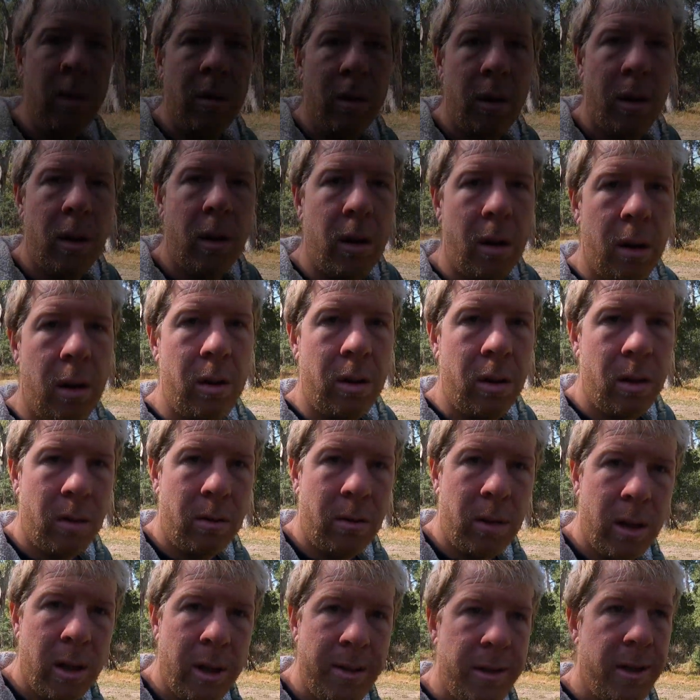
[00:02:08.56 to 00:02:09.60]

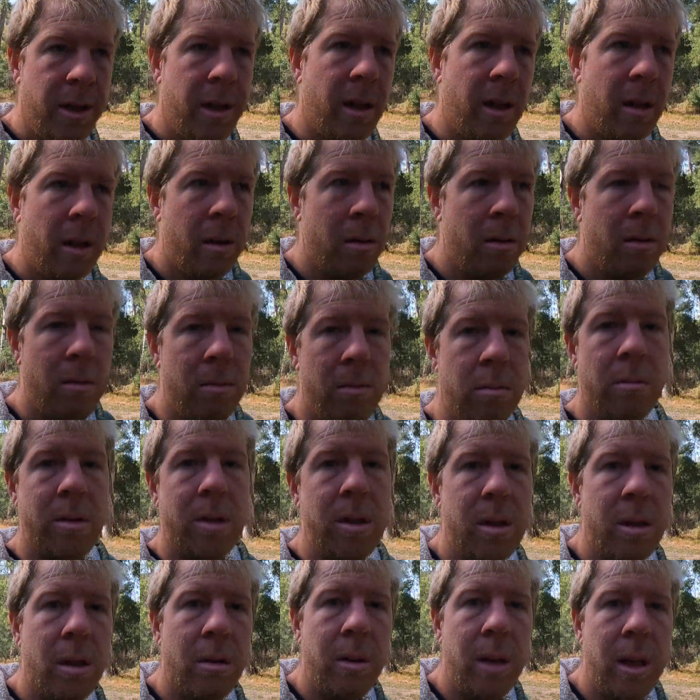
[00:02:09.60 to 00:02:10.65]
Alrightio,
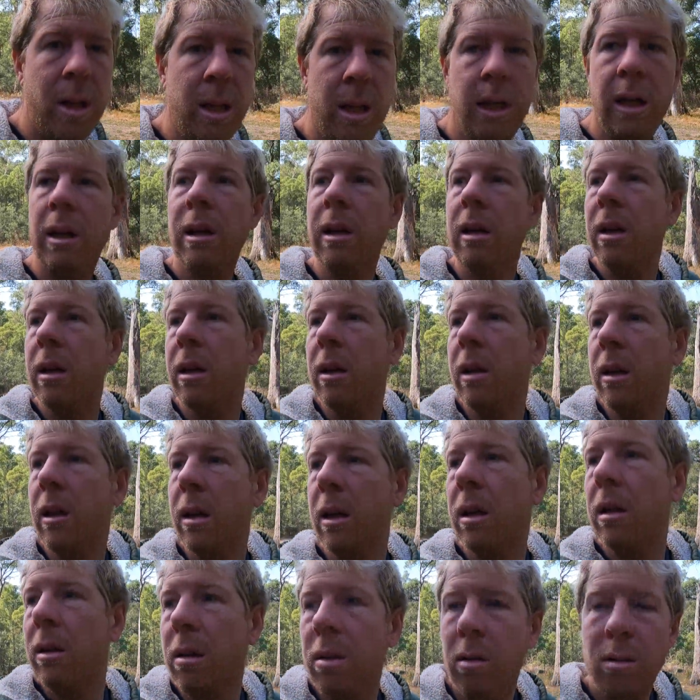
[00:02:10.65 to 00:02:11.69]
Snowy
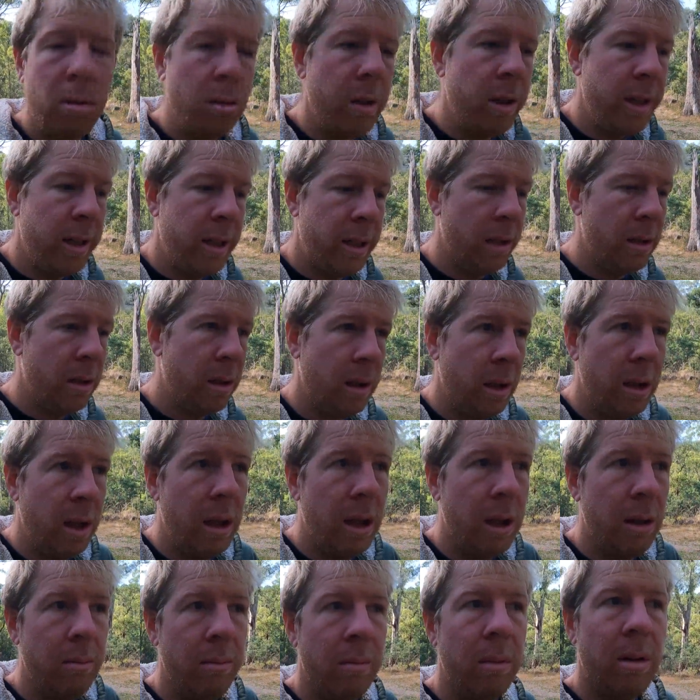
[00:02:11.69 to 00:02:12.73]
Creek
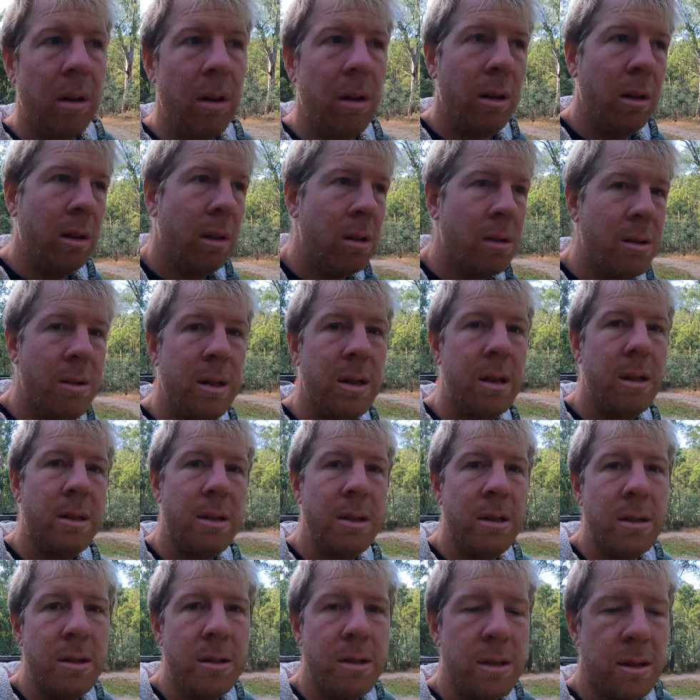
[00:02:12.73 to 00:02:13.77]
Camp. So
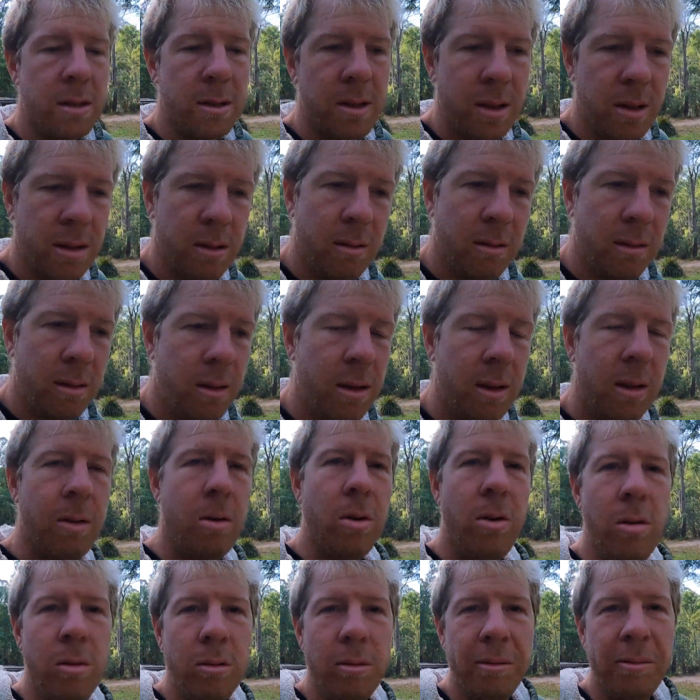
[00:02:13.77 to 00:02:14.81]
this is,
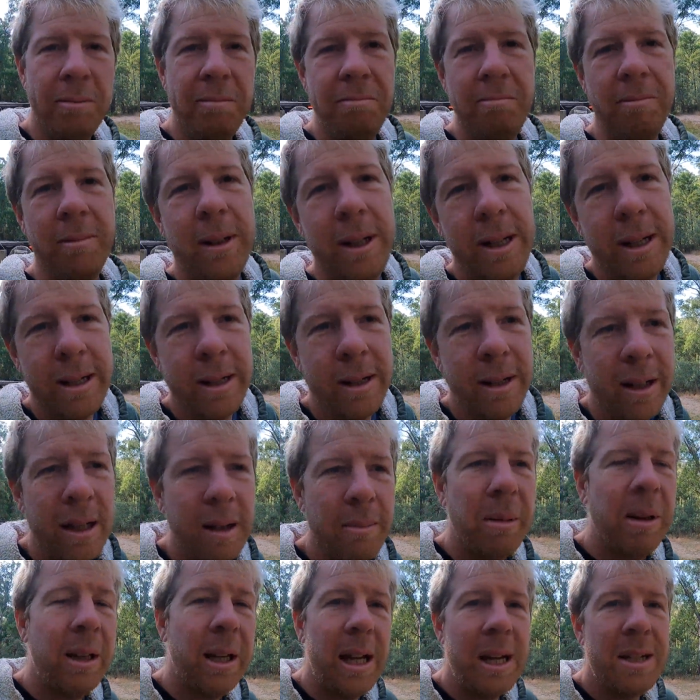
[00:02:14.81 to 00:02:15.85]
they're all, I don't know, a
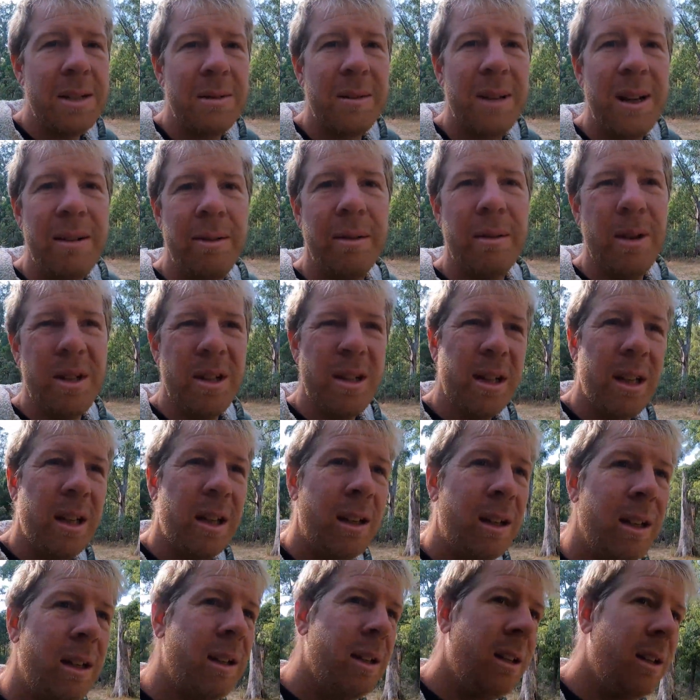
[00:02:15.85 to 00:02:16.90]
couple of k's away from each
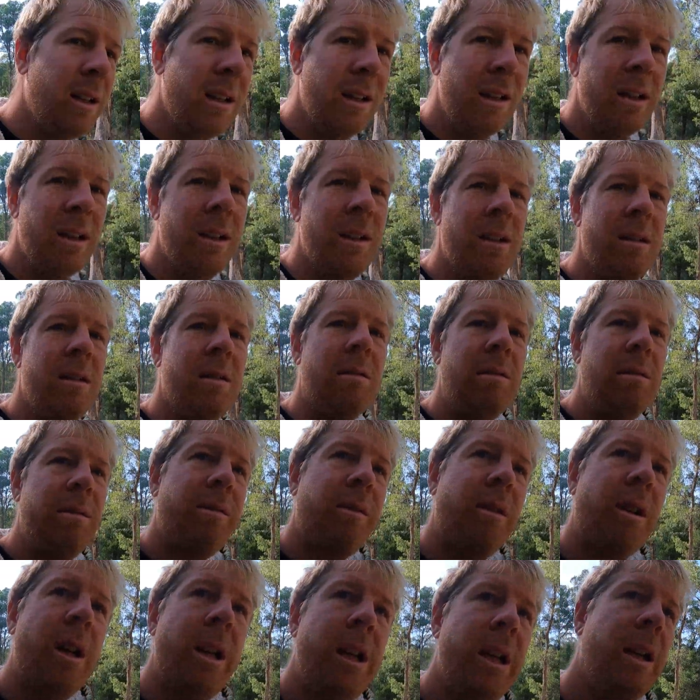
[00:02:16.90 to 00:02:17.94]
other. All
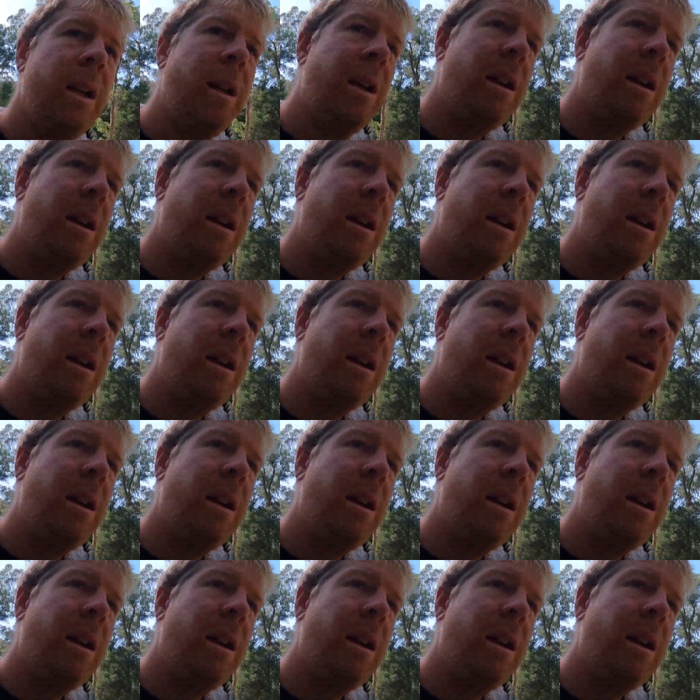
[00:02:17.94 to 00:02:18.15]
free,